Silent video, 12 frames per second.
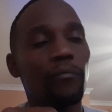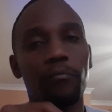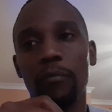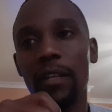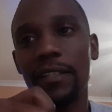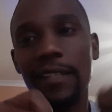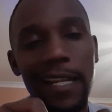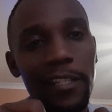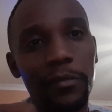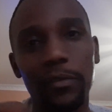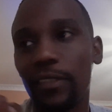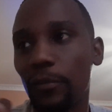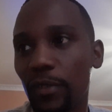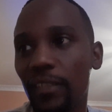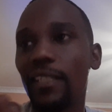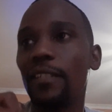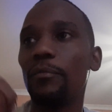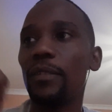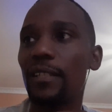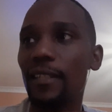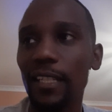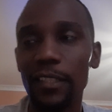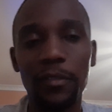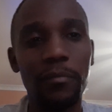My dad would send me,
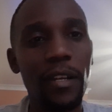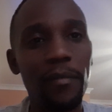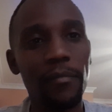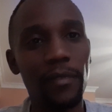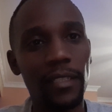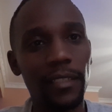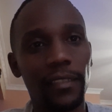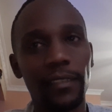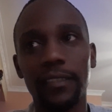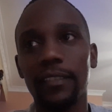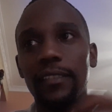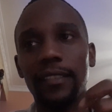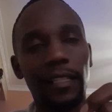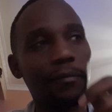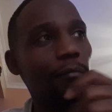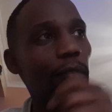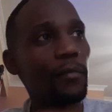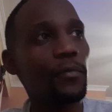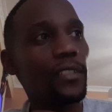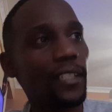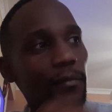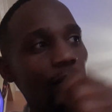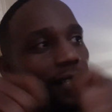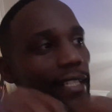tell your mom this, and my mom would
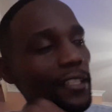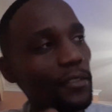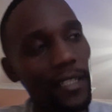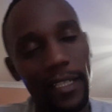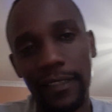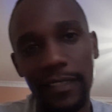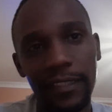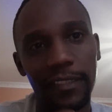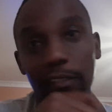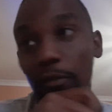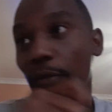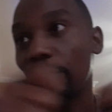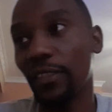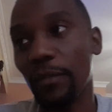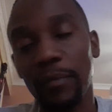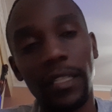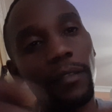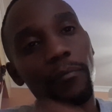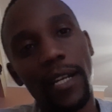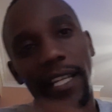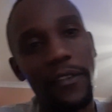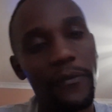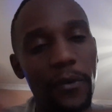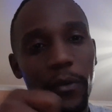tell your dad this. So I was in the middle, back
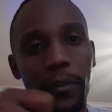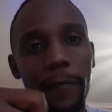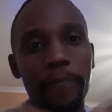and forth.